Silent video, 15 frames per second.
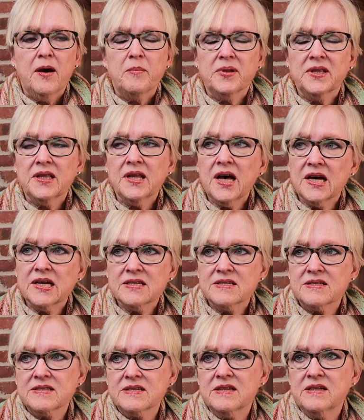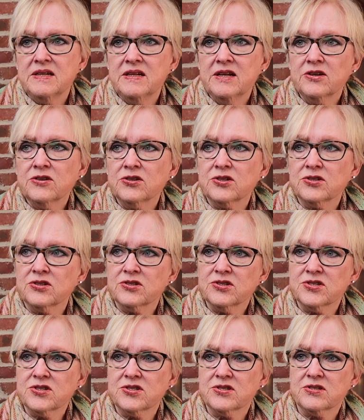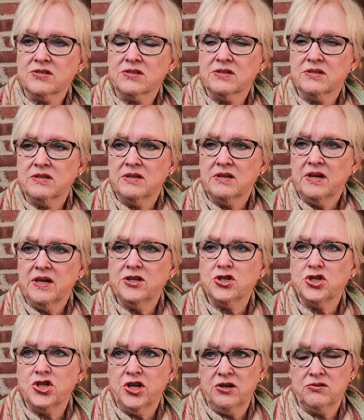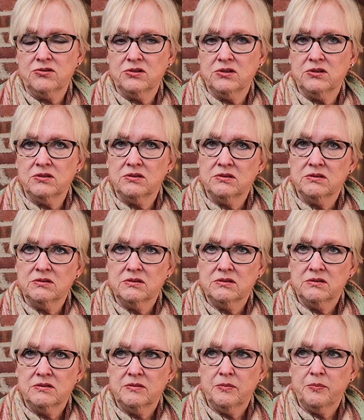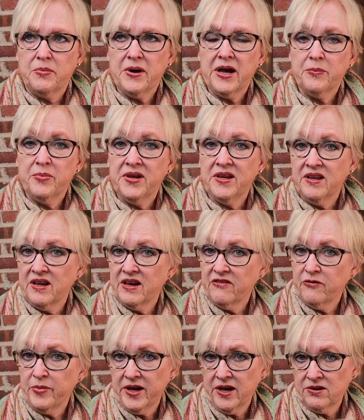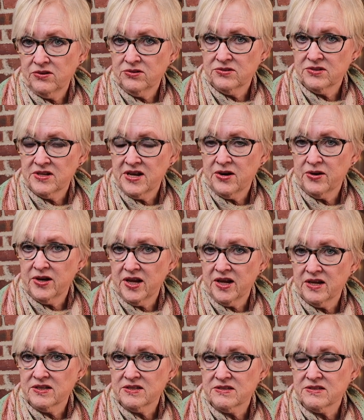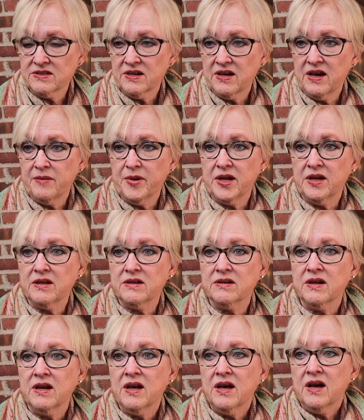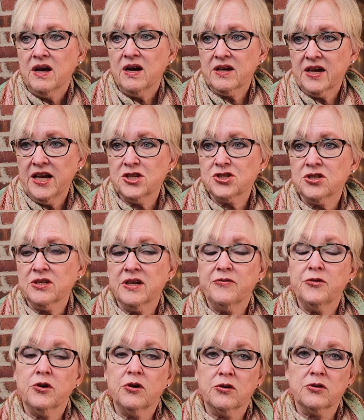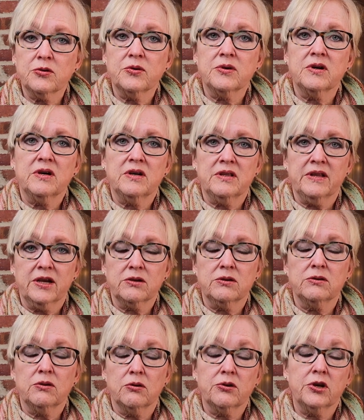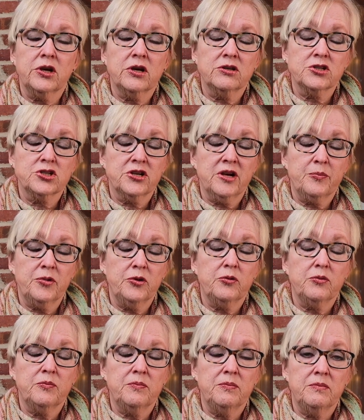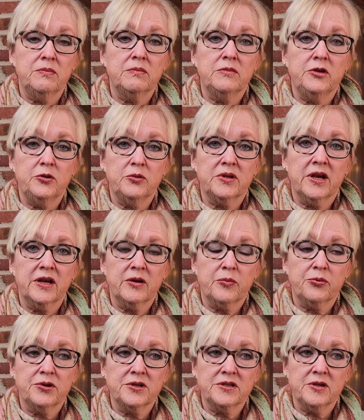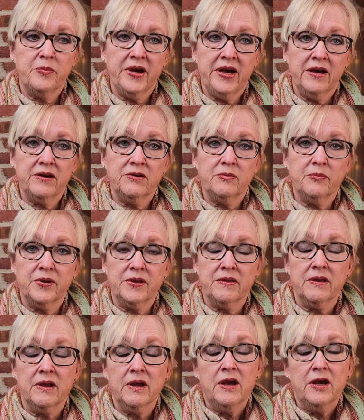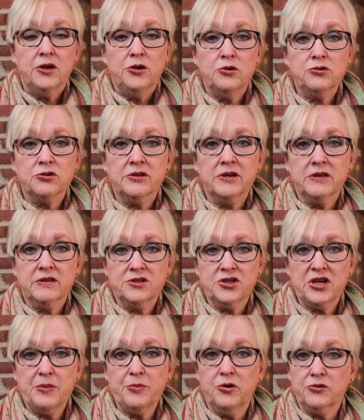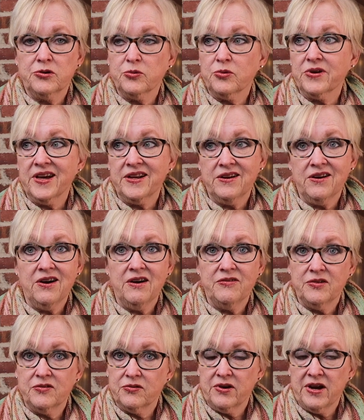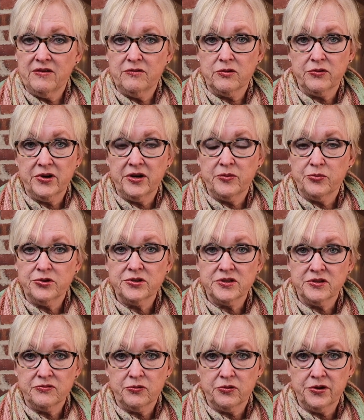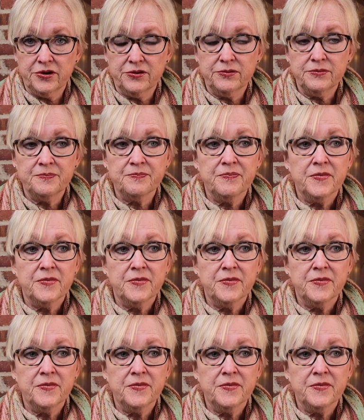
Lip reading: Plus, knitters in general buy PDF patterns nowadays. I mean, occasionally if you go to a local yarn shop, you would get a printed pattern, but usually the shop owner will get it off of Ravelry and print it for you.